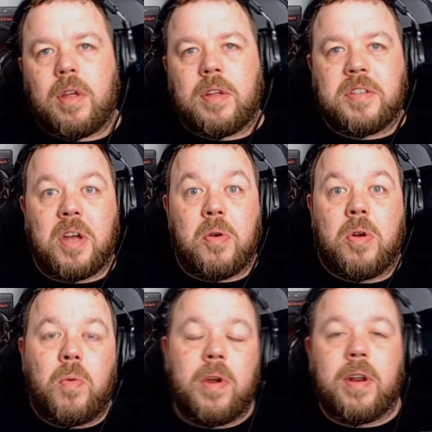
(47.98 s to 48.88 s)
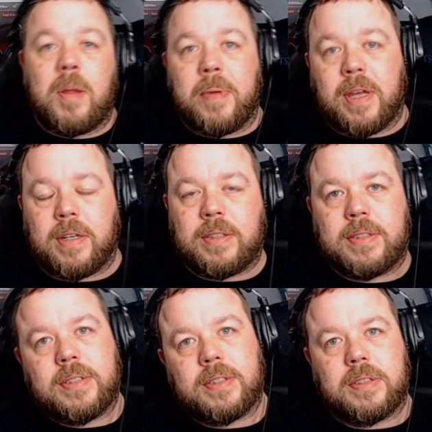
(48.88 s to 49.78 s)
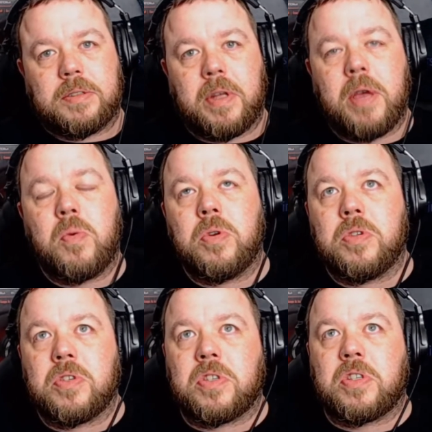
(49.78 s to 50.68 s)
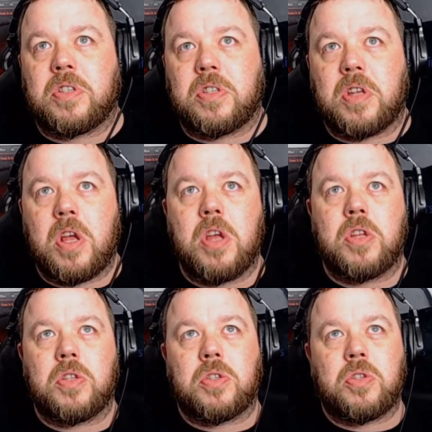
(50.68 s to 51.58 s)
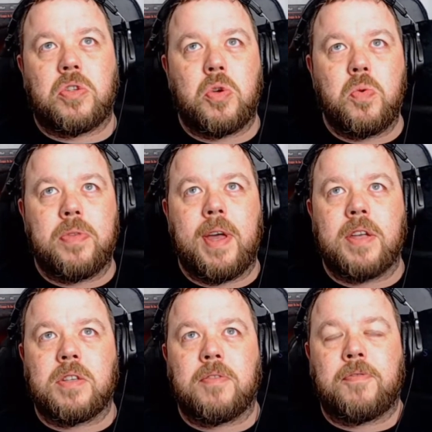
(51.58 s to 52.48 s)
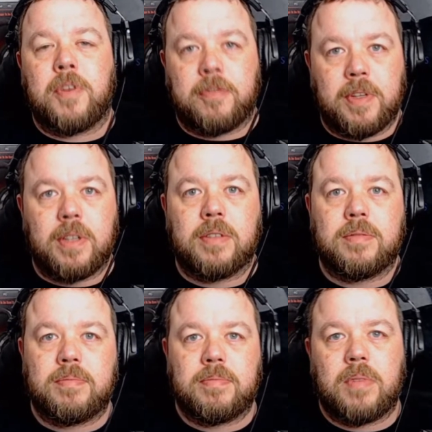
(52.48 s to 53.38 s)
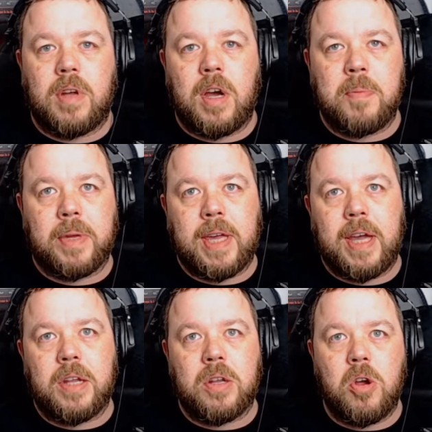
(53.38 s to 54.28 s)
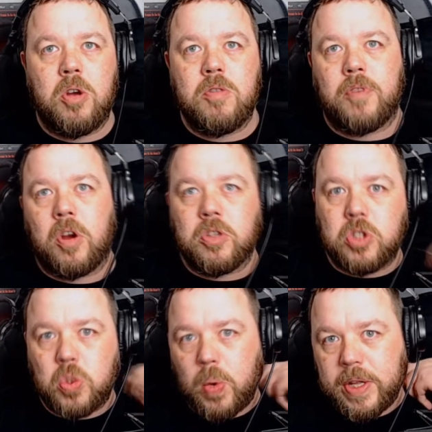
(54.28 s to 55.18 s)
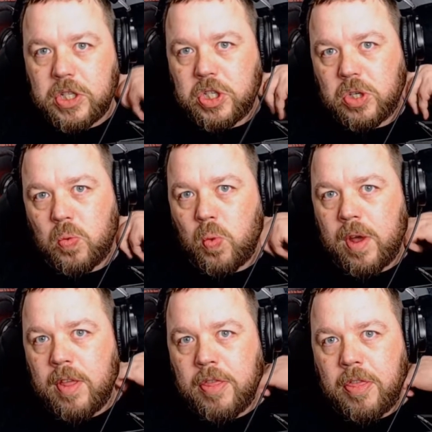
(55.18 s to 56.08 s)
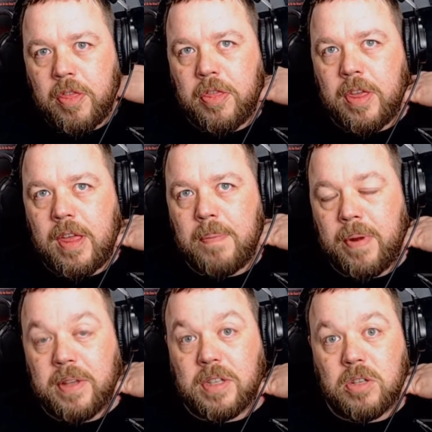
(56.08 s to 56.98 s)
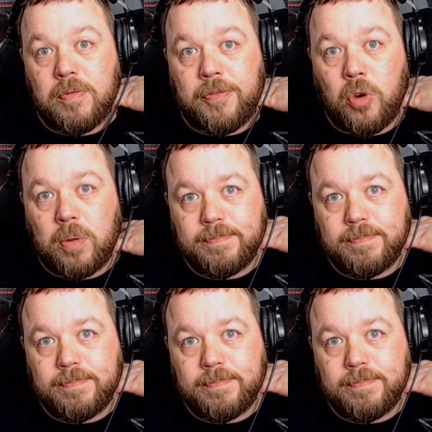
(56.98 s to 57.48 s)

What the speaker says: So where did I begin? It was 2015. I began over on Twitch with the PlayStation 4.